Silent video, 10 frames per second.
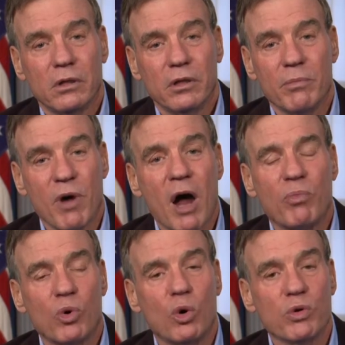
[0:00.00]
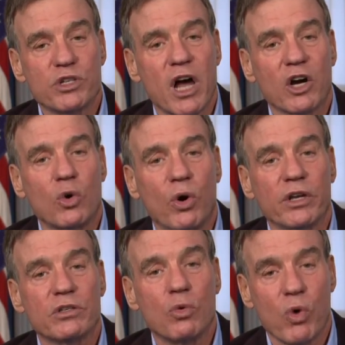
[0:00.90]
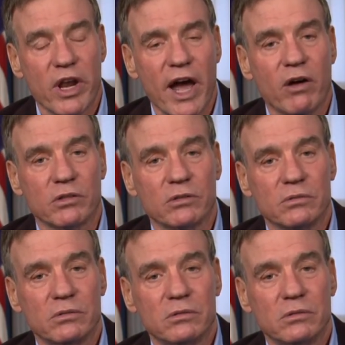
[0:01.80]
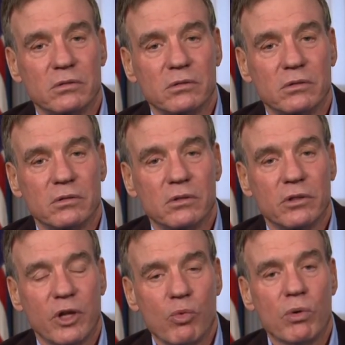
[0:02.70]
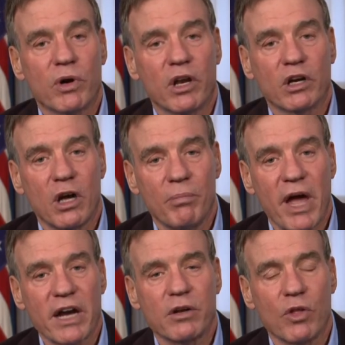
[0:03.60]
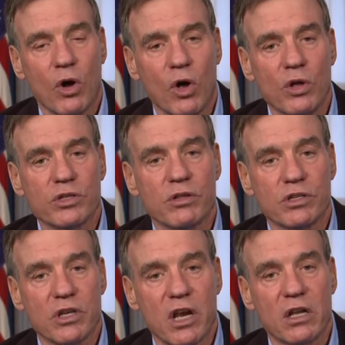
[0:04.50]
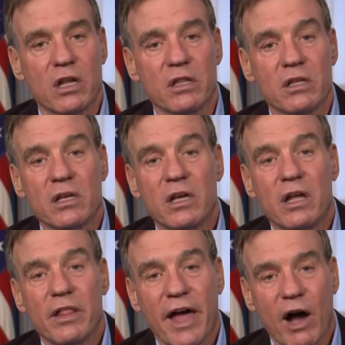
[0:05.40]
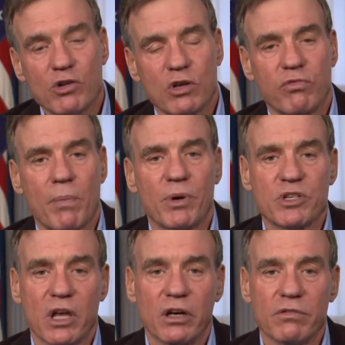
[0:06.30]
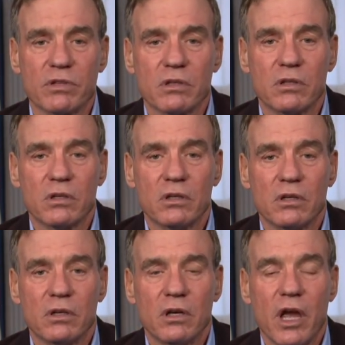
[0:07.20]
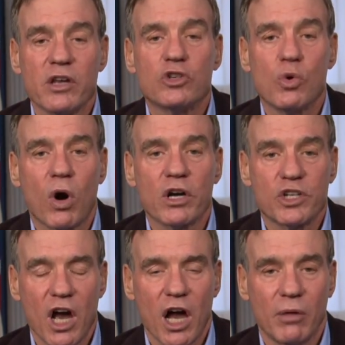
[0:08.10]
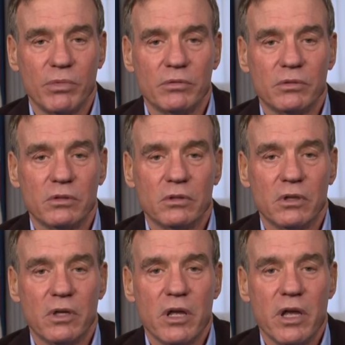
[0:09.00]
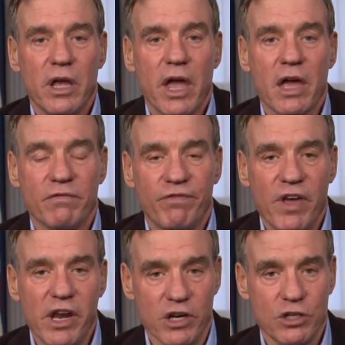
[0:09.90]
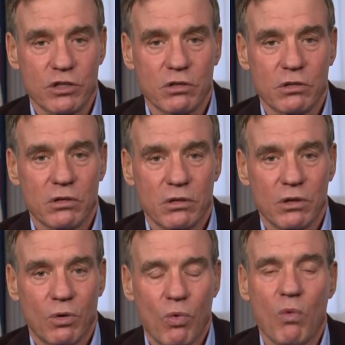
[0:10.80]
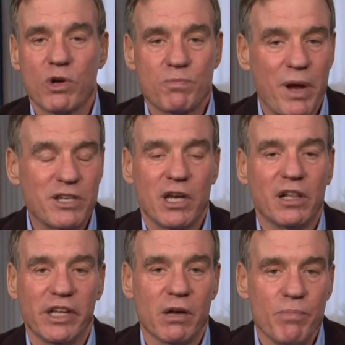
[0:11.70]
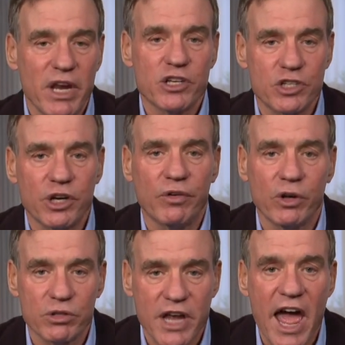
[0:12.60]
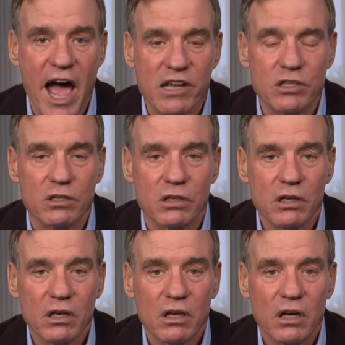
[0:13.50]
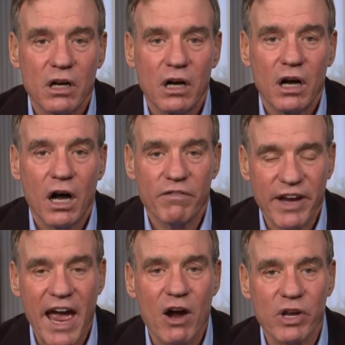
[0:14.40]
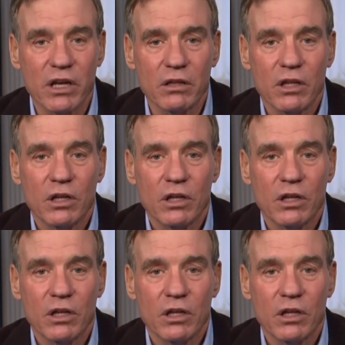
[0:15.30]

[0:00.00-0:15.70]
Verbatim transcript: that mob rule was not going to win out, that we were going to come back to the halls of the Senate and the House of Representatives and do our job and finish what was basically a ministerial task of counting